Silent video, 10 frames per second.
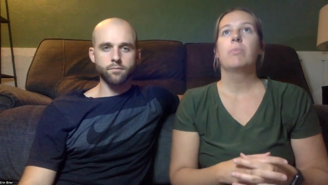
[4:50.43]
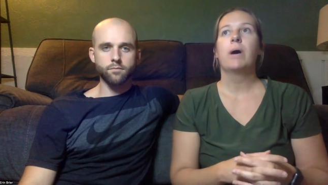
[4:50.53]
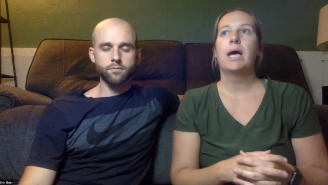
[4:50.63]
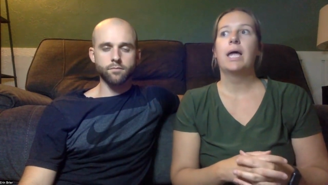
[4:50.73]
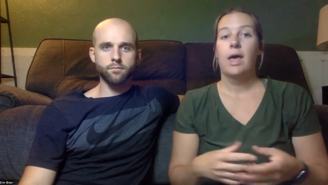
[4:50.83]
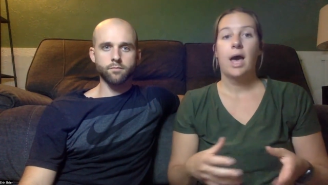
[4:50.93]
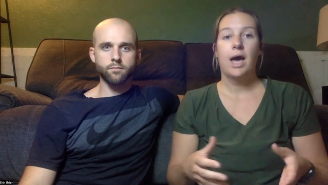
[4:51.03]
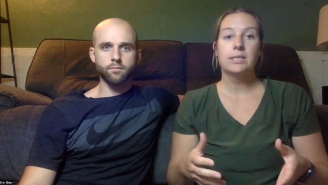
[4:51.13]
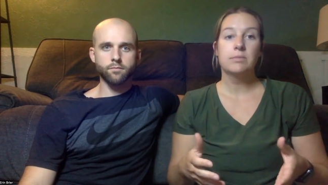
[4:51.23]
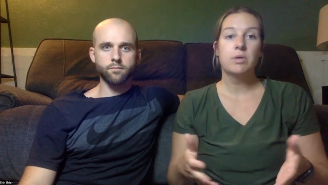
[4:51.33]
Speaker 1: but
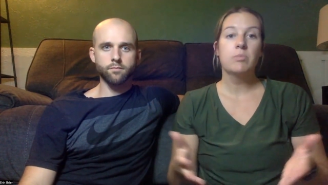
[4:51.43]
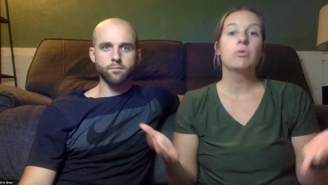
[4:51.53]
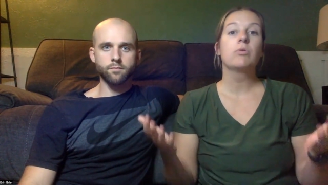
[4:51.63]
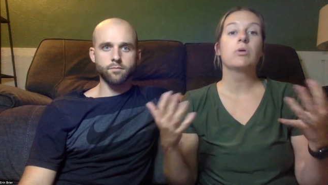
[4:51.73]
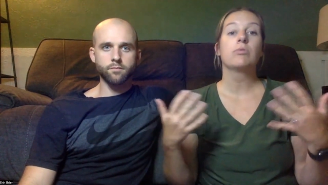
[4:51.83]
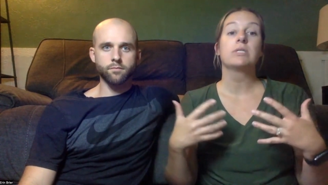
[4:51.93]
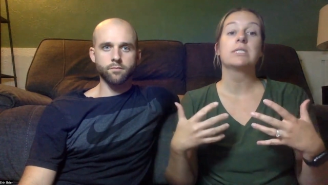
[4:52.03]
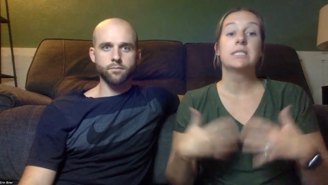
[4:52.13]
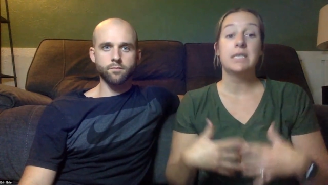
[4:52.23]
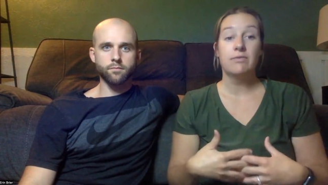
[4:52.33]
as the people who are
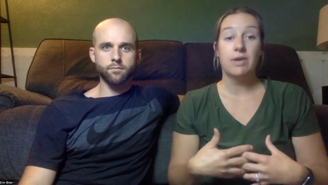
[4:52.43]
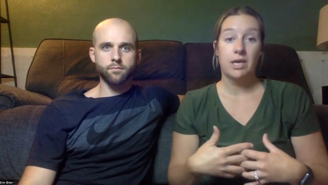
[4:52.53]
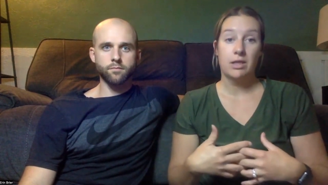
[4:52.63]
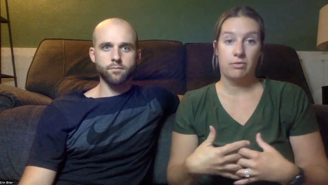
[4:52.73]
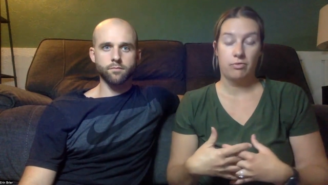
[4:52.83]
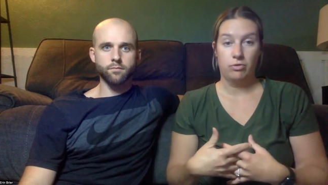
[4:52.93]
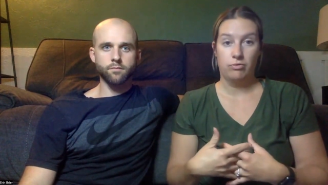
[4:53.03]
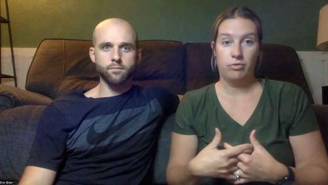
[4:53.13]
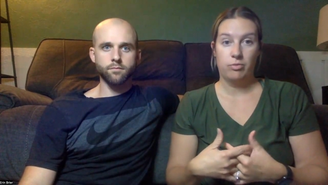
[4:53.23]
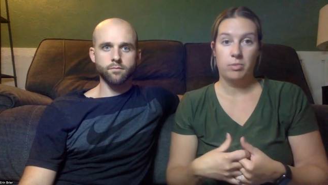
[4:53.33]
receiving the
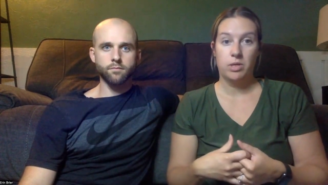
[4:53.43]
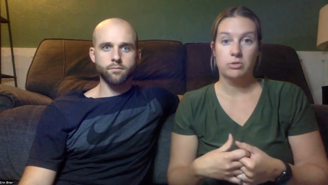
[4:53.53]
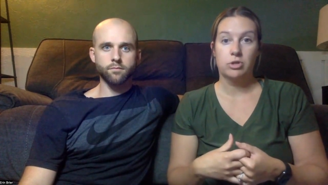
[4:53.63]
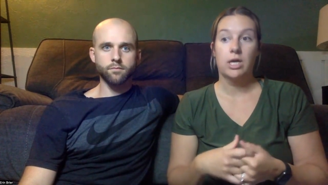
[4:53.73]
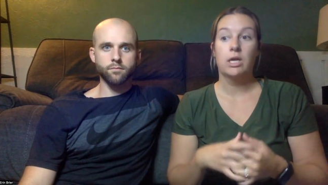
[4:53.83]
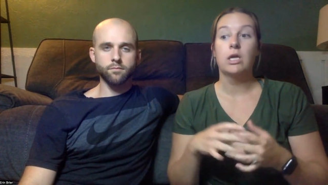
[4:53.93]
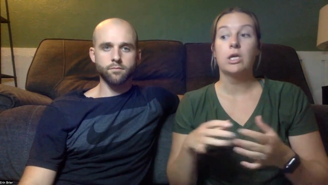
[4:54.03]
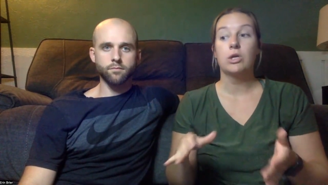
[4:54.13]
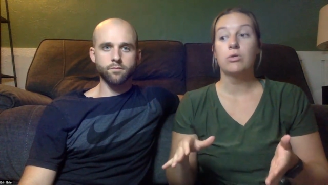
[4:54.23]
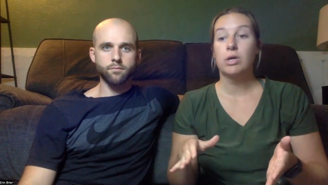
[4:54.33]
food from the meal train,
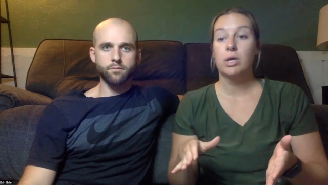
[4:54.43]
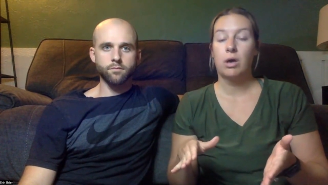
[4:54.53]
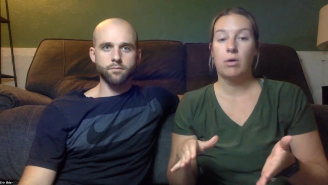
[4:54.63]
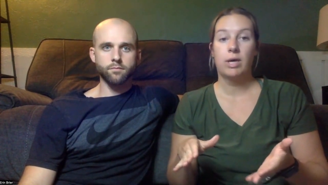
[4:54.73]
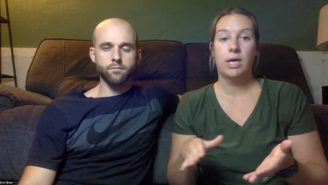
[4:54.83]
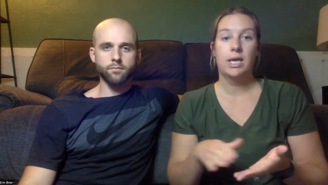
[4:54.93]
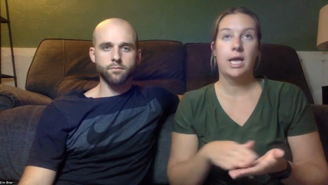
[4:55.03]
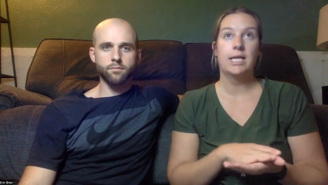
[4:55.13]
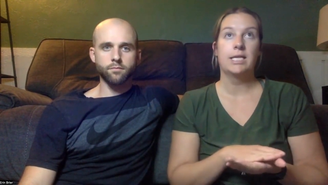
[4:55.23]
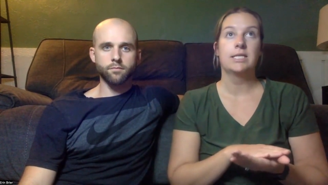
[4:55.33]
you can go in
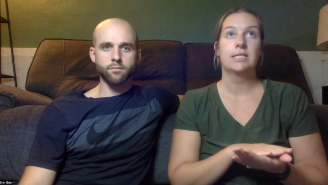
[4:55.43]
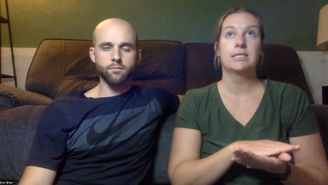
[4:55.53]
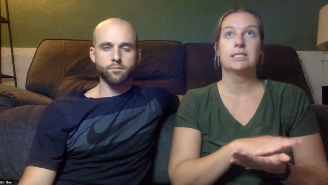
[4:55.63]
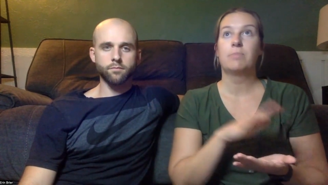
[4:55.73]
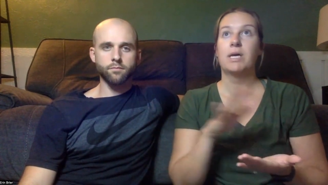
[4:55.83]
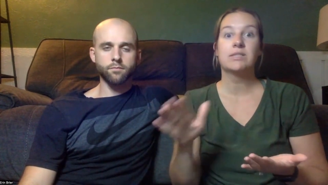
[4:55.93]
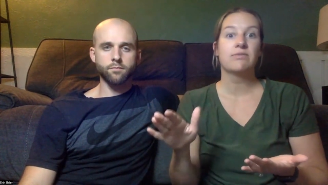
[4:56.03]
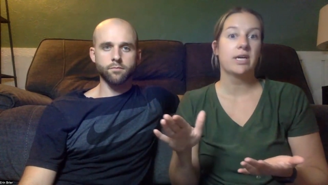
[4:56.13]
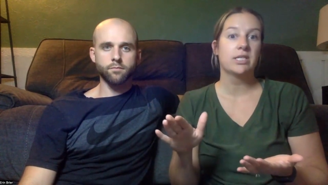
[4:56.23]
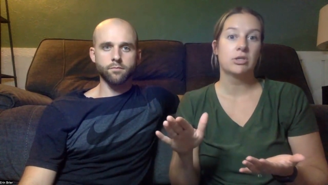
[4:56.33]
and
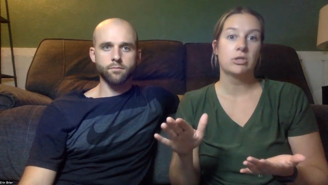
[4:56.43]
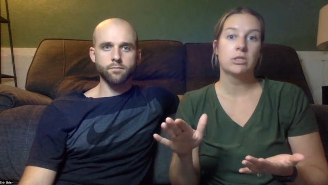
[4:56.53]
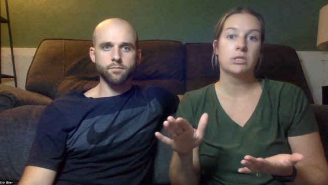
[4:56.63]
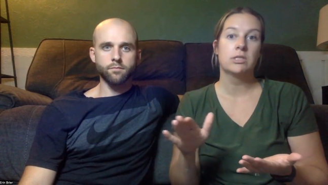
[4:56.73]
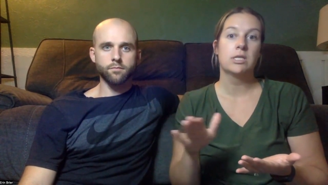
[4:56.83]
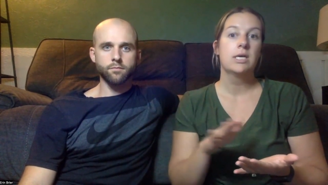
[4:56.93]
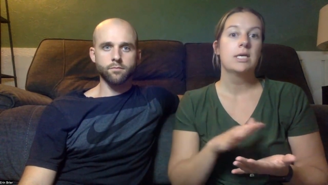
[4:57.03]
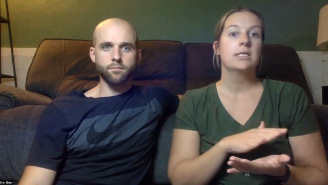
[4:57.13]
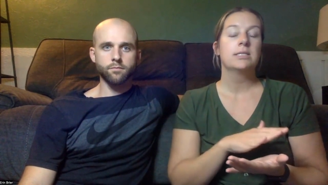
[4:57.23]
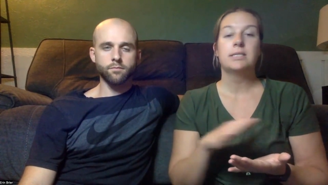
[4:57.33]
specify certain
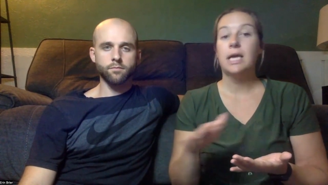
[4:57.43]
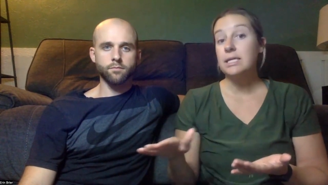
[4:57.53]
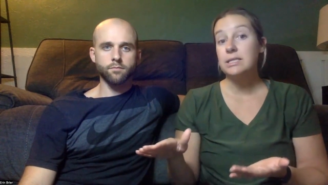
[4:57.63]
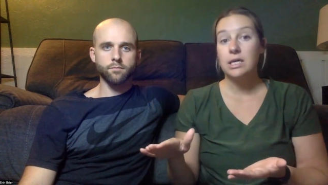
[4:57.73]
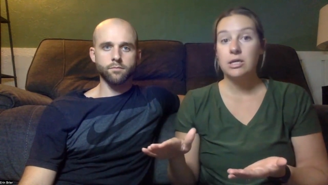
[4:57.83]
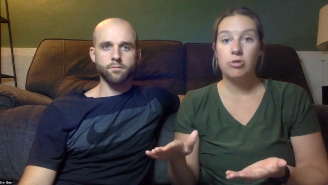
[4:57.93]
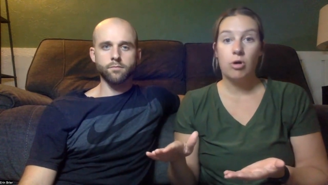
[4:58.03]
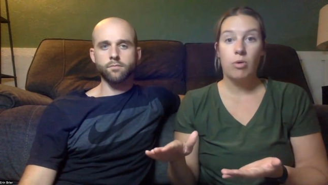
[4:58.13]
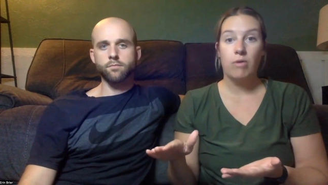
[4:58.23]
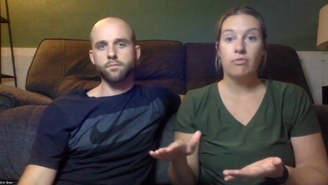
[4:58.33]
days that you
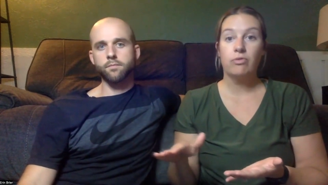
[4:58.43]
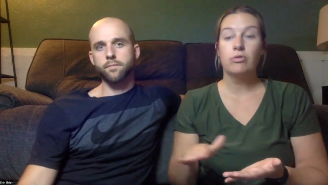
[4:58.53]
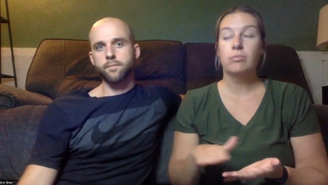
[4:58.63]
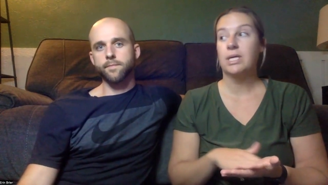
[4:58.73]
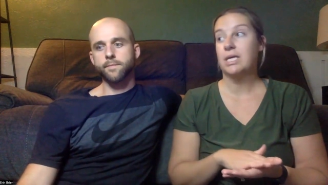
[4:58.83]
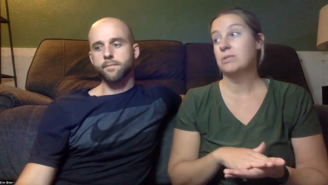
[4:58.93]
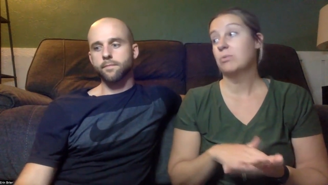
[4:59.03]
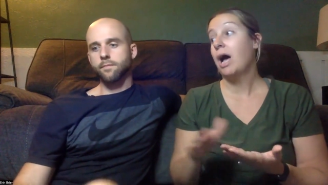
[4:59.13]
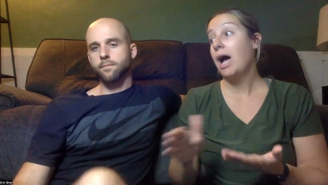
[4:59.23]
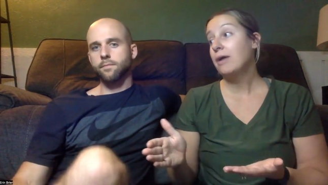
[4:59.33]
don't want food because
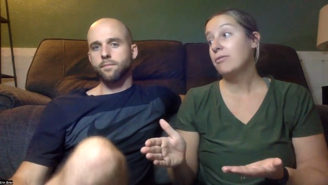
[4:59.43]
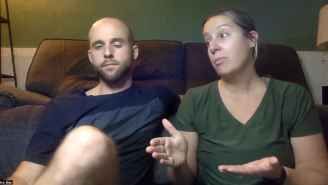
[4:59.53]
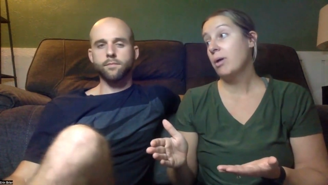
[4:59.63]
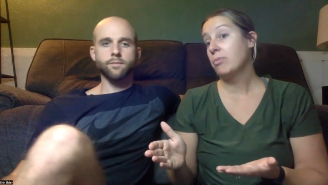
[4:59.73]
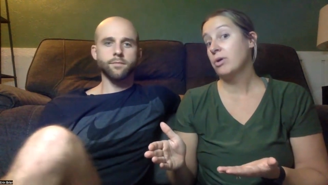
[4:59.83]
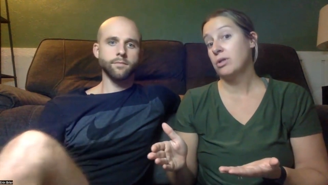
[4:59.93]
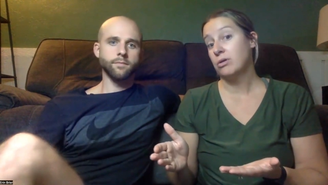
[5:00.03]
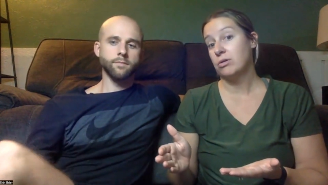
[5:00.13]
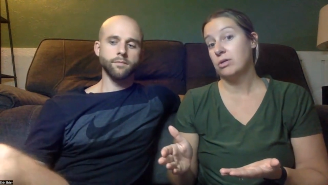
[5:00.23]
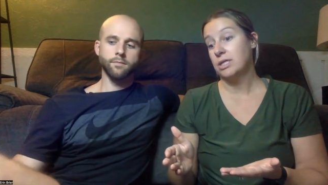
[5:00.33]
what I remember in the
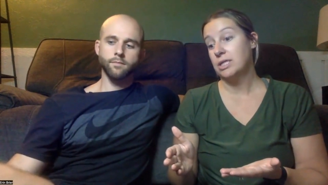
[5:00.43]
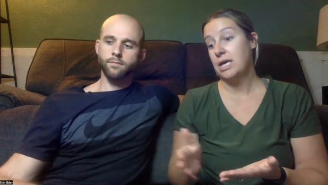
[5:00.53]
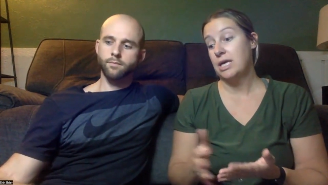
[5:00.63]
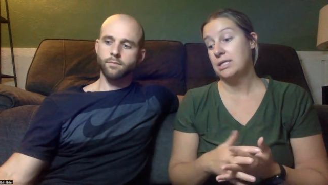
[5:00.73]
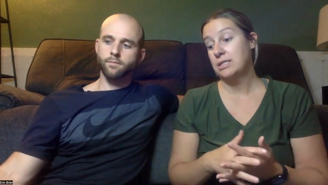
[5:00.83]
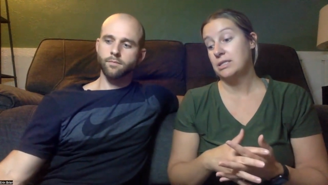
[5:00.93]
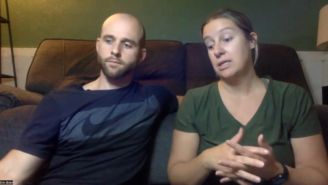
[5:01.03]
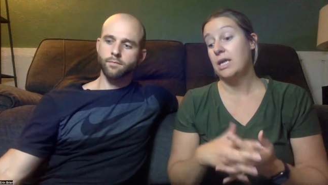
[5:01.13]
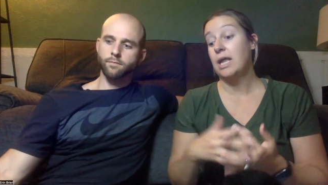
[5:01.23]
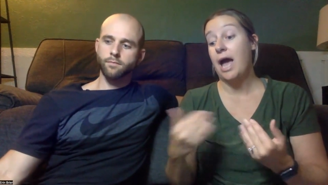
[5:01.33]
early days
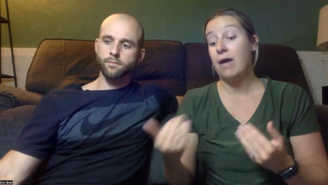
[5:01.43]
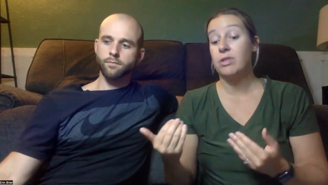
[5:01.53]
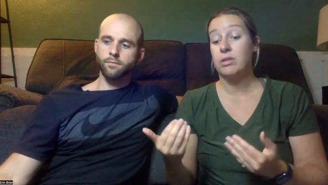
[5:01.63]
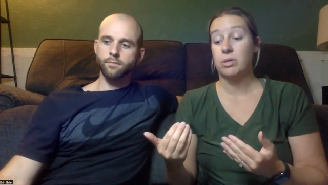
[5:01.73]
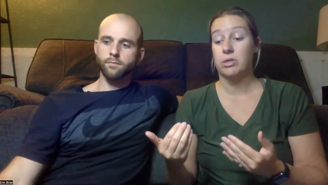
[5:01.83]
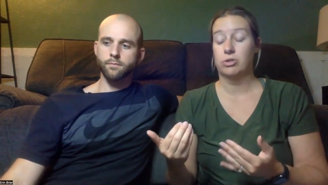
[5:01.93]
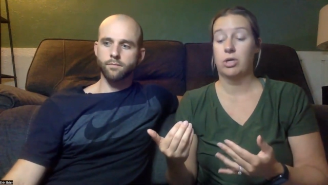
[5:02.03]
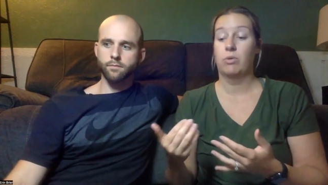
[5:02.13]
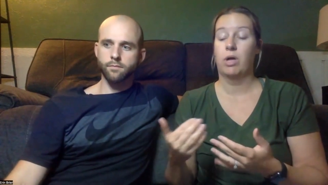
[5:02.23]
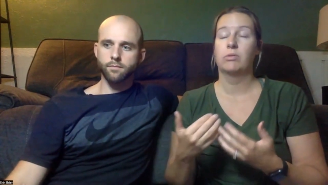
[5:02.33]
and having the meal
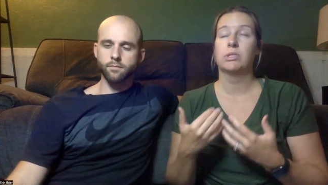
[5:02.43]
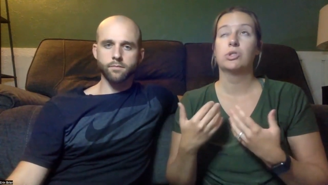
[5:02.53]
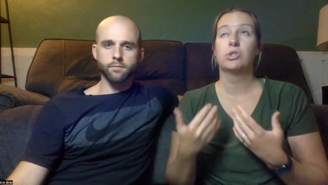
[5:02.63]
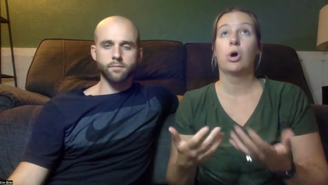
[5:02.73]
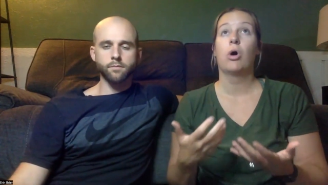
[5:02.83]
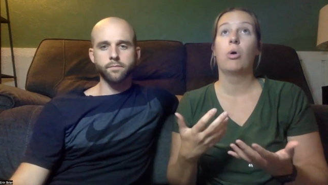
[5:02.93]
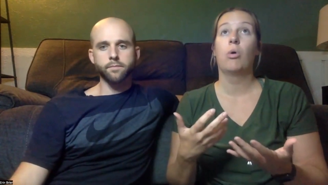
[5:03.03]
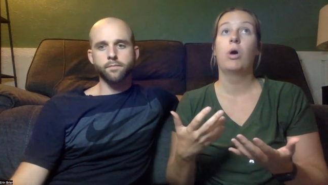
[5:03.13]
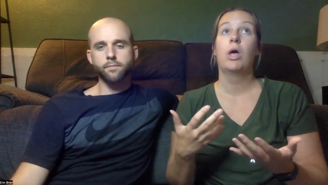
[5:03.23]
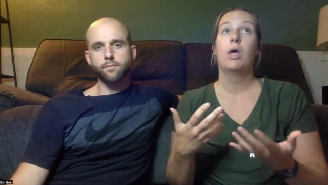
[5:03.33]
train while it was
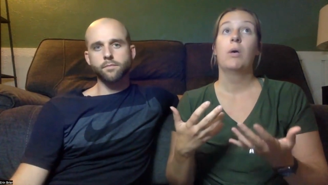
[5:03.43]
so